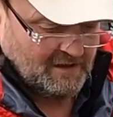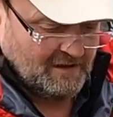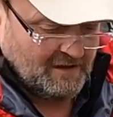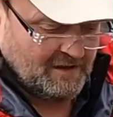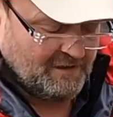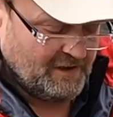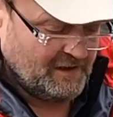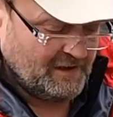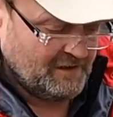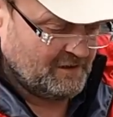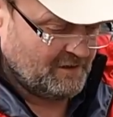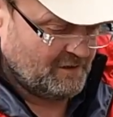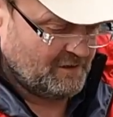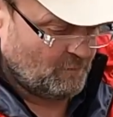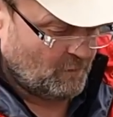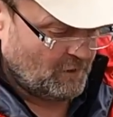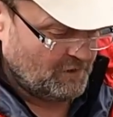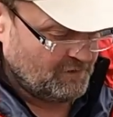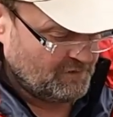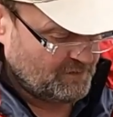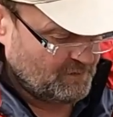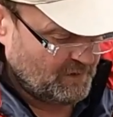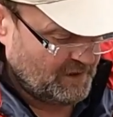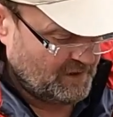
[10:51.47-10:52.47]
I think they're the
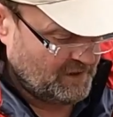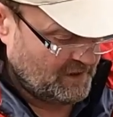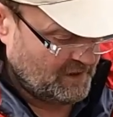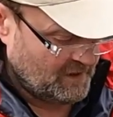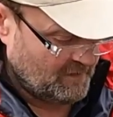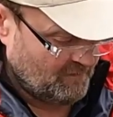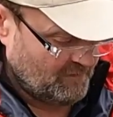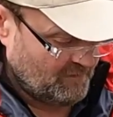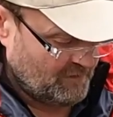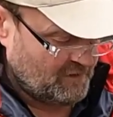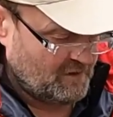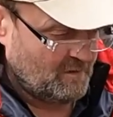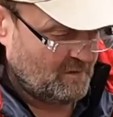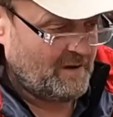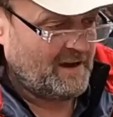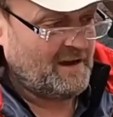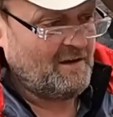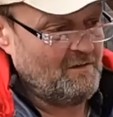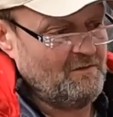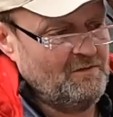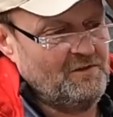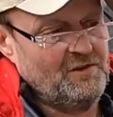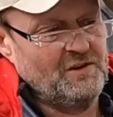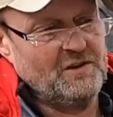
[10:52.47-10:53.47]
ones with they're
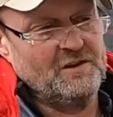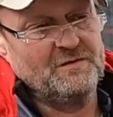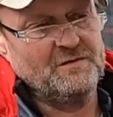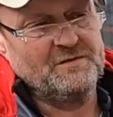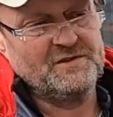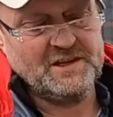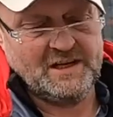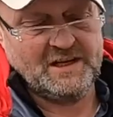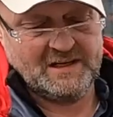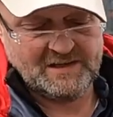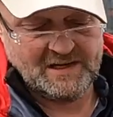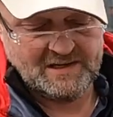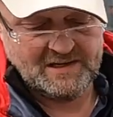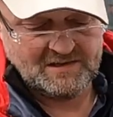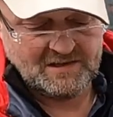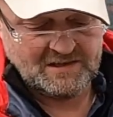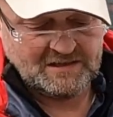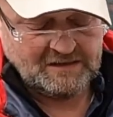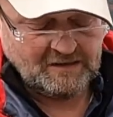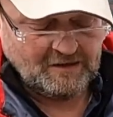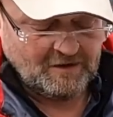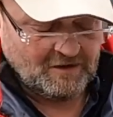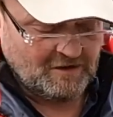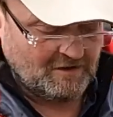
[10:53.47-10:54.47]
about sort of 6
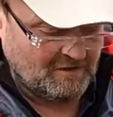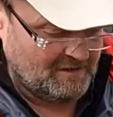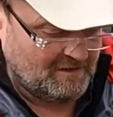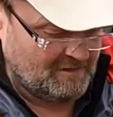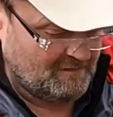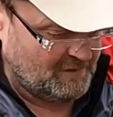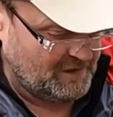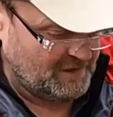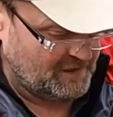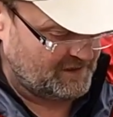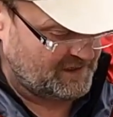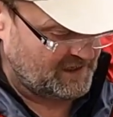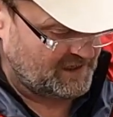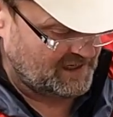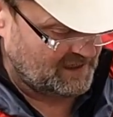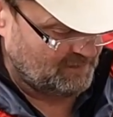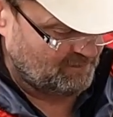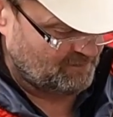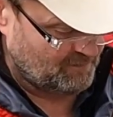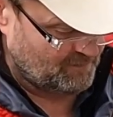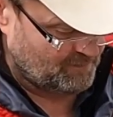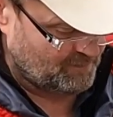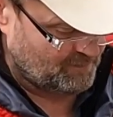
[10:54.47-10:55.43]
inches long, with a deep